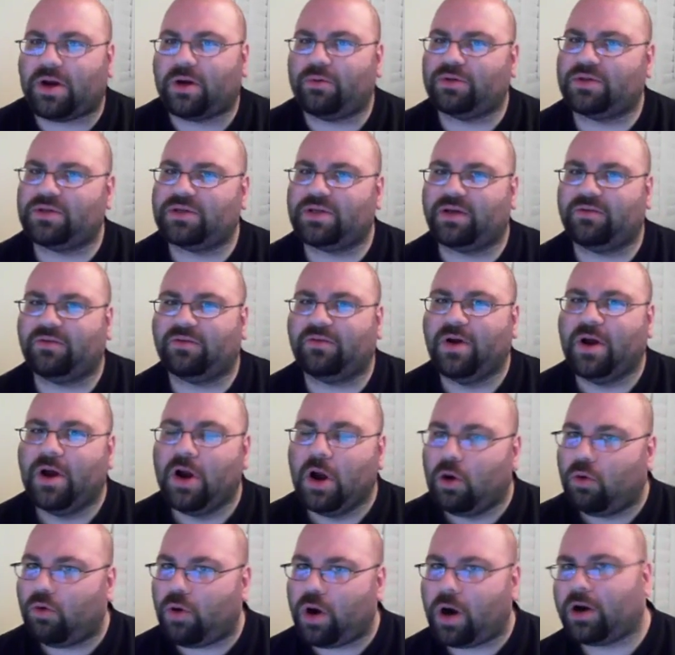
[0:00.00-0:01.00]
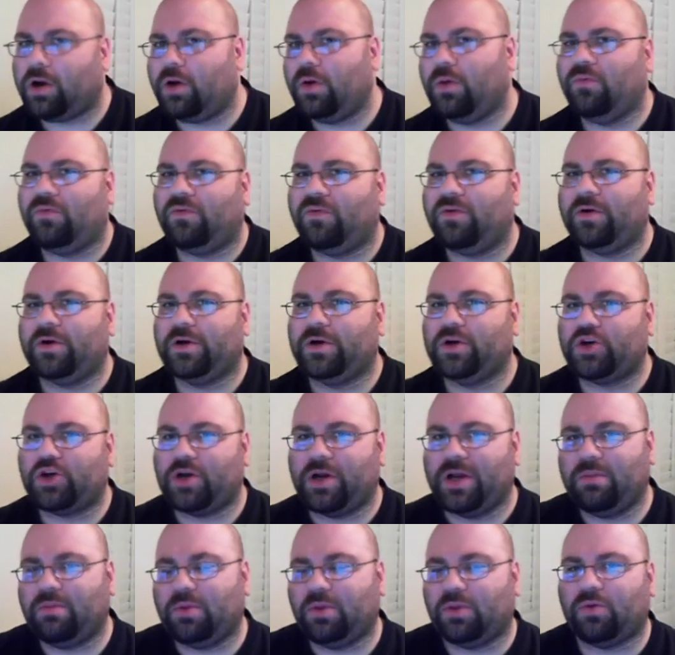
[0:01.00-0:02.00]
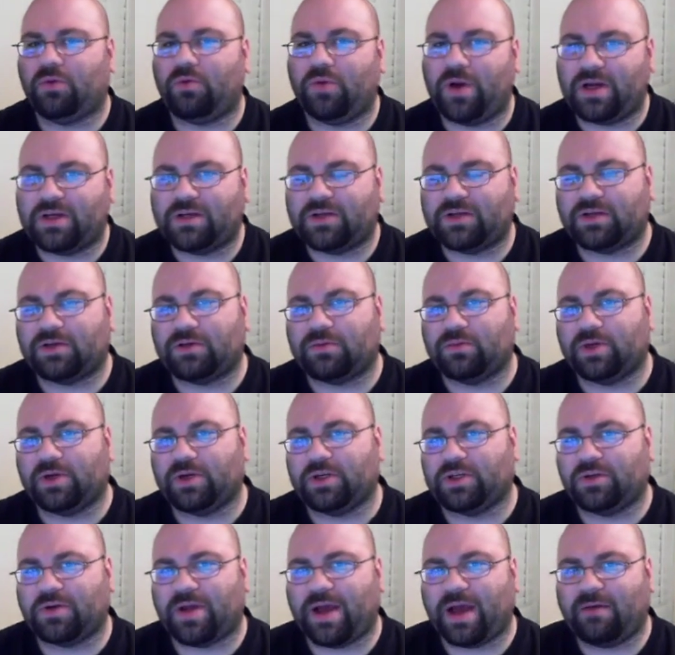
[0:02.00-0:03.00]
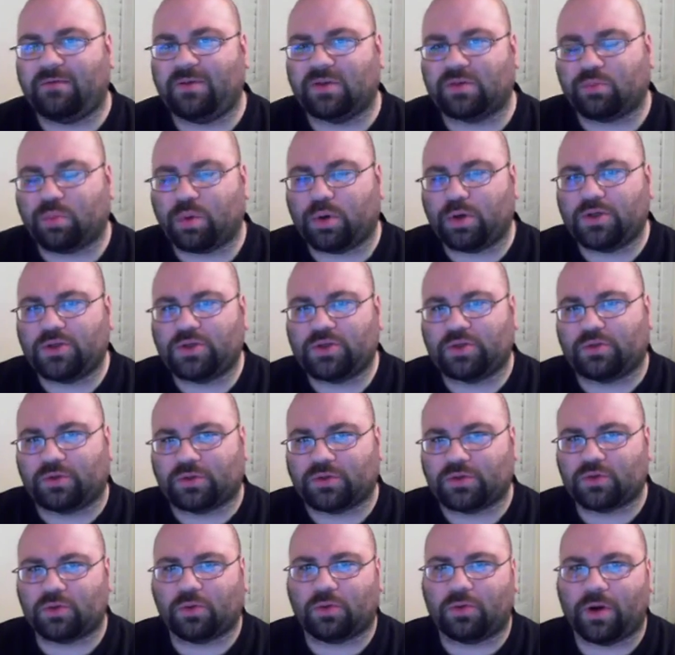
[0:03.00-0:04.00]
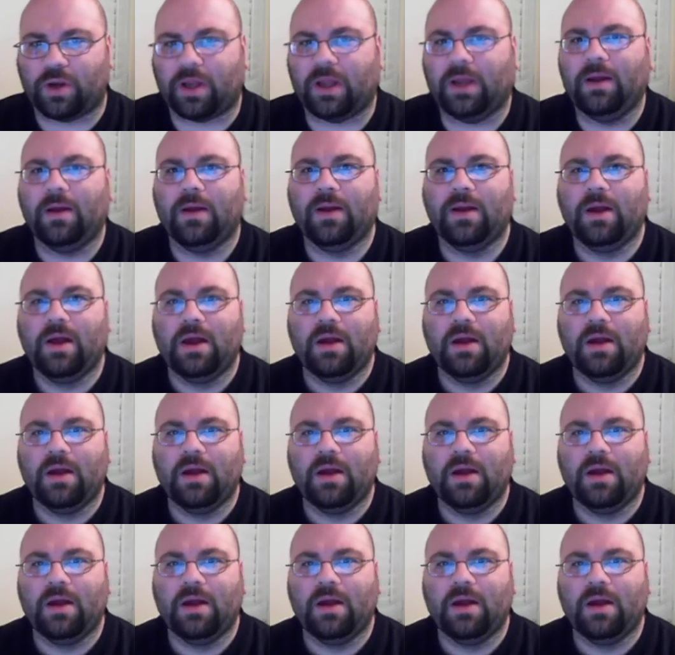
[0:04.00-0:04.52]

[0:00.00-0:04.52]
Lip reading: I would say, of Requiem for a Dream and The Wrestler, because you have this personal story,